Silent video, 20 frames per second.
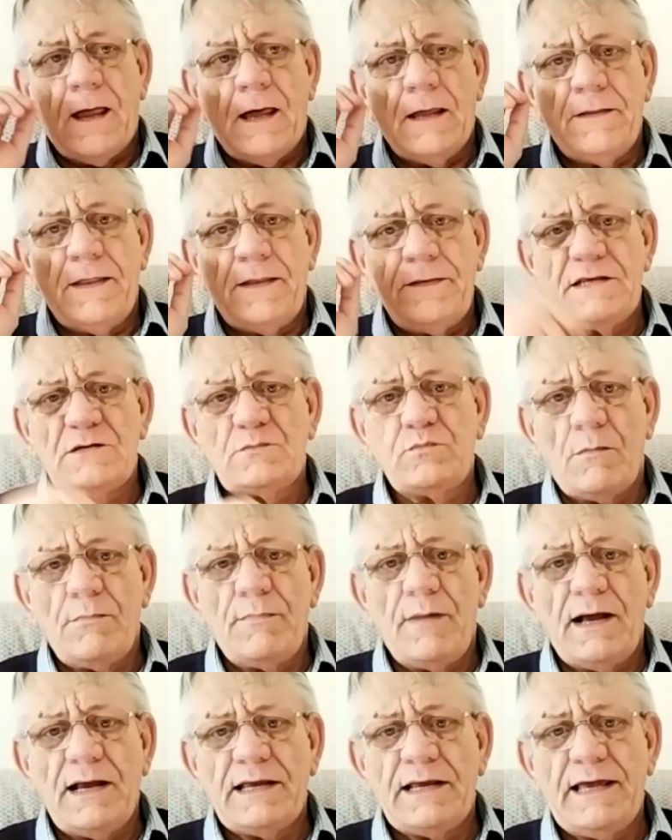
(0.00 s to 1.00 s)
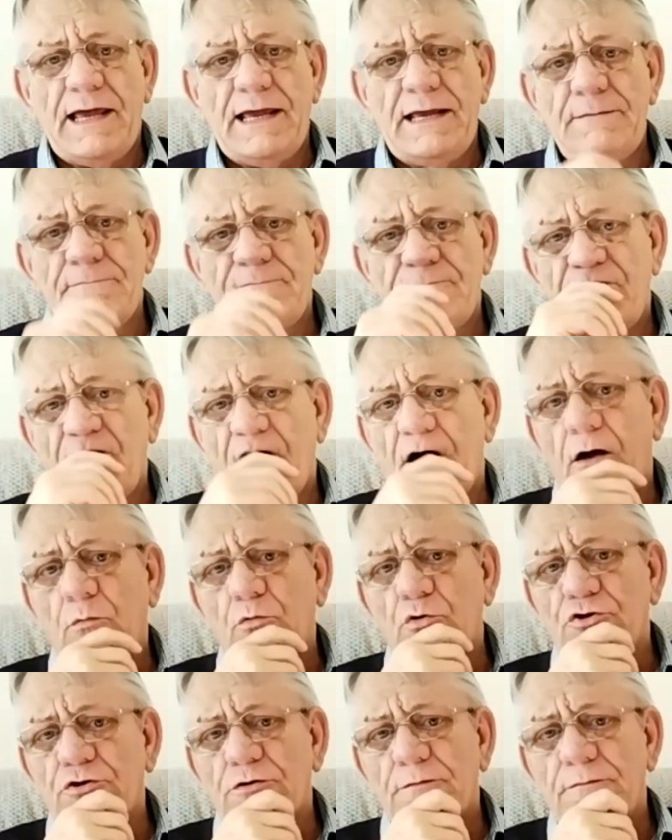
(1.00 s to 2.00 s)
And then this one man came
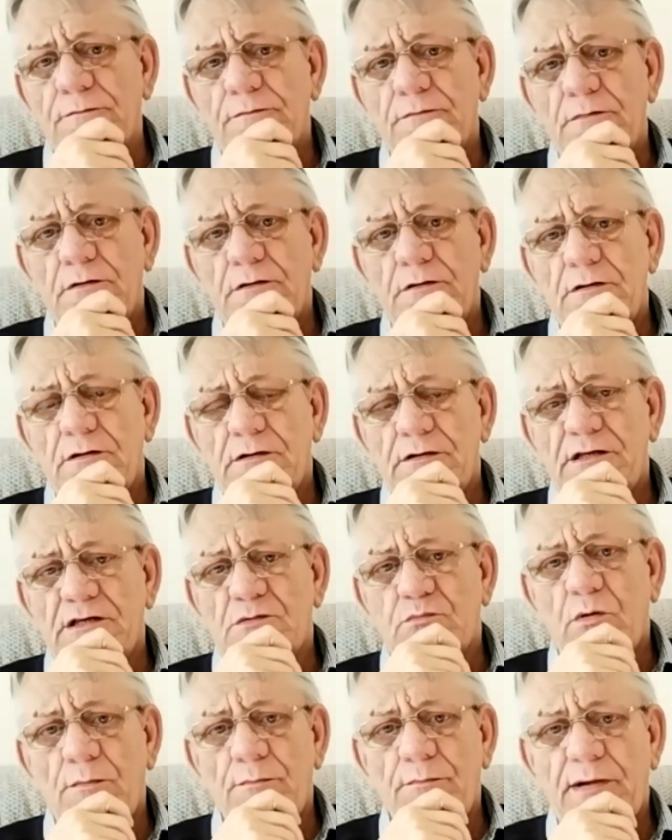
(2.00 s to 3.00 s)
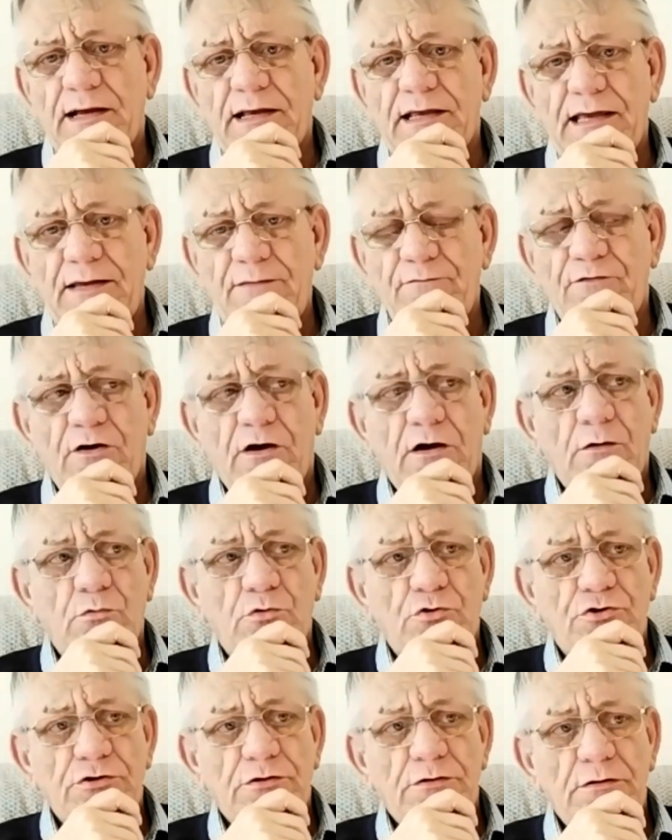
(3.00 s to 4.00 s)
forward. This one man came
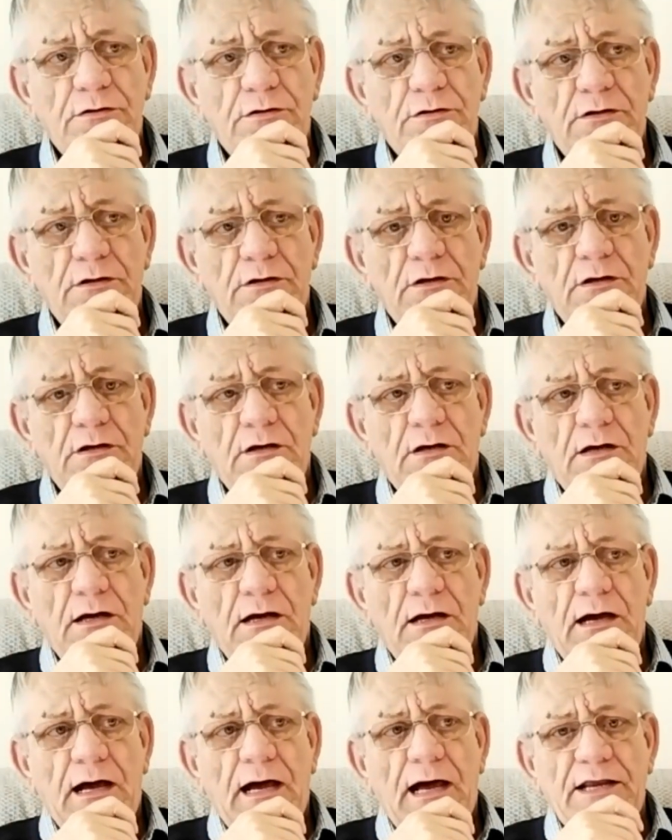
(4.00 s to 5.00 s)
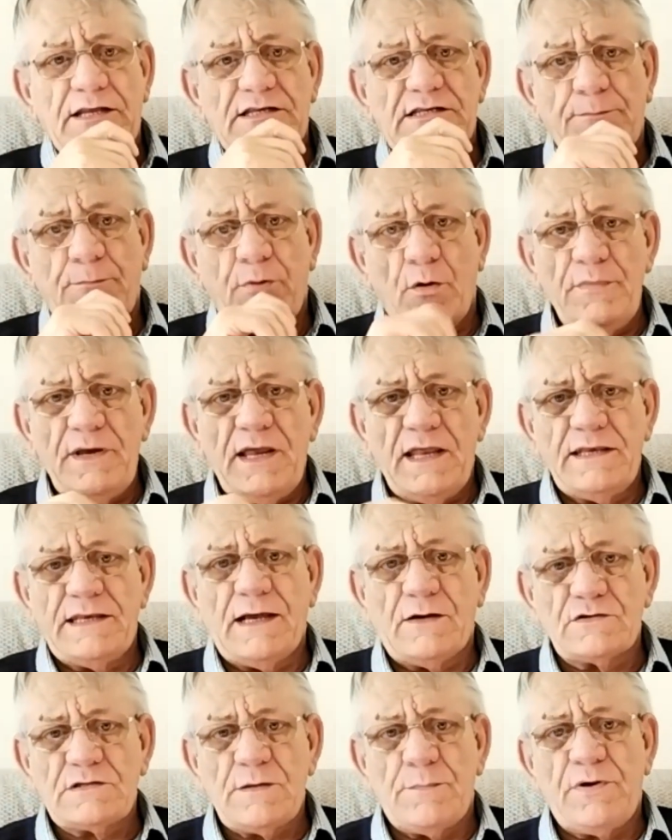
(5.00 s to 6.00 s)
forward, and as I put my hand
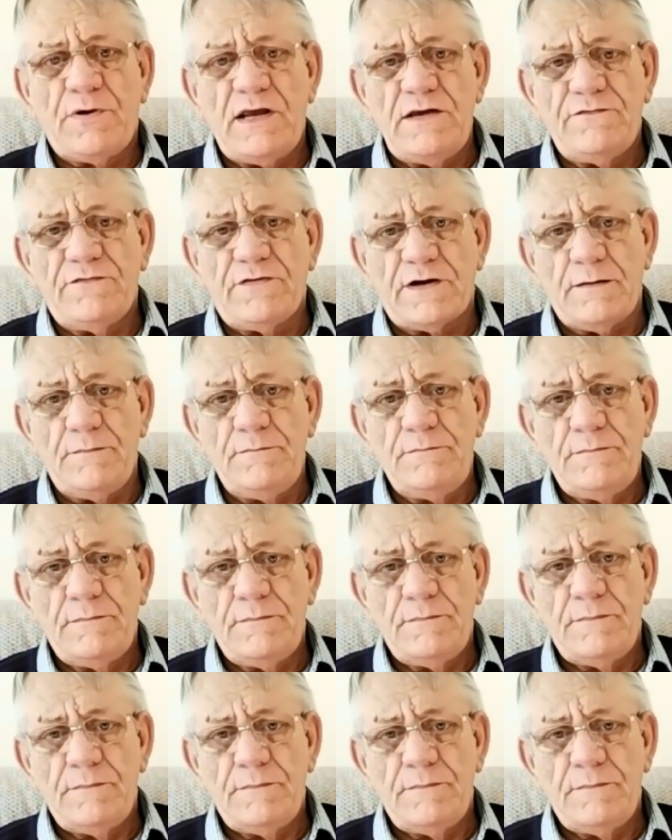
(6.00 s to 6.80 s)
out to pray for him,